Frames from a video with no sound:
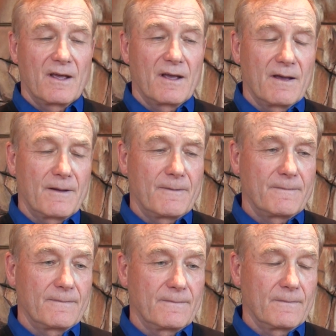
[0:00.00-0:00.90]
Uh,
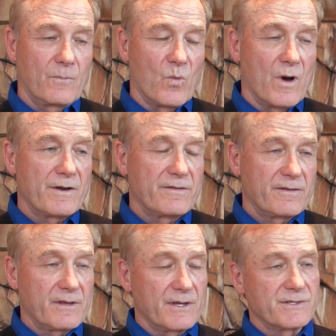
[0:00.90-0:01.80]
one of
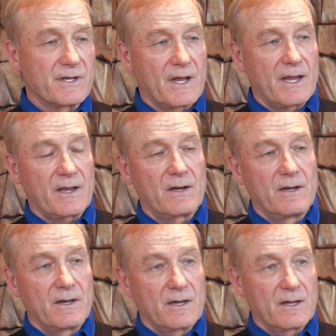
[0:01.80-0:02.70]
the things that I had
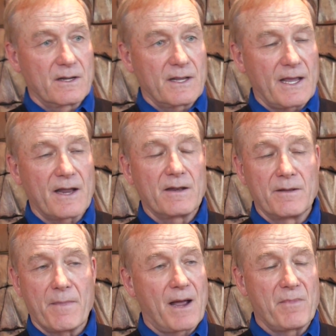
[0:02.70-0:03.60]
uh, had
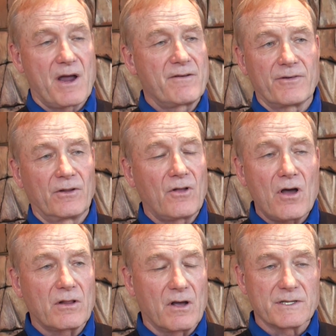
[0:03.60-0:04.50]
in my mind for a
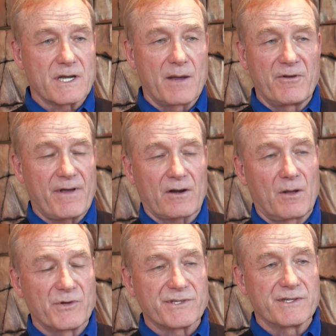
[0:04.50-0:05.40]
long, long time, in fact,
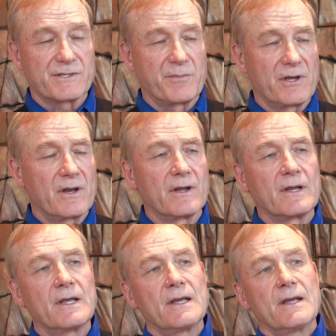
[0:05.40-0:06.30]
almost since the
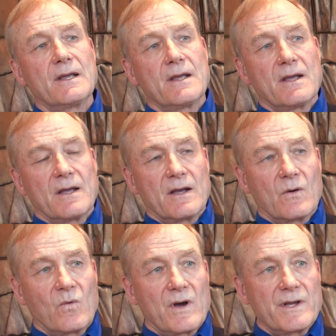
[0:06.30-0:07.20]
beginning,
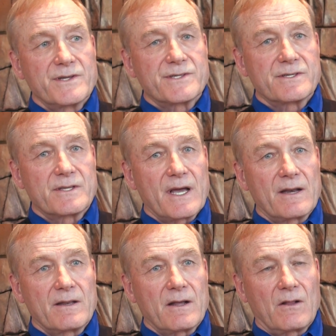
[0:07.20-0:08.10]
was
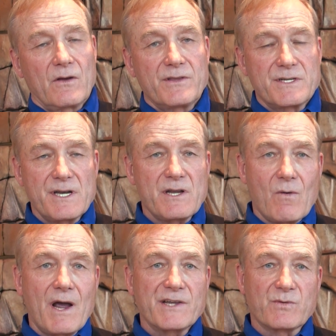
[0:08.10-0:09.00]
that although the
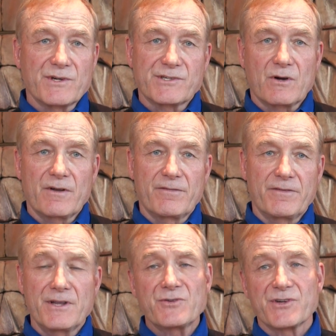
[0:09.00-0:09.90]
TTYs were sort
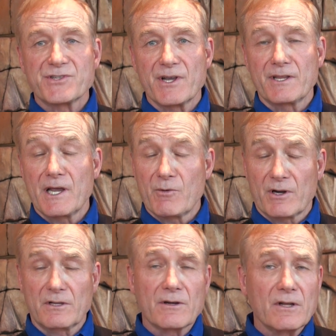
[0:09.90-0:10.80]
of interesting, they
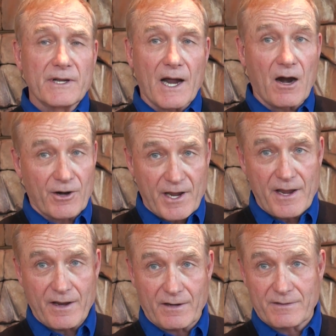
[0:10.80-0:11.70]
were clearly
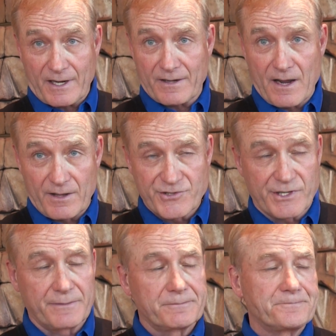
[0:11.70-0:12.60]
archaic technology.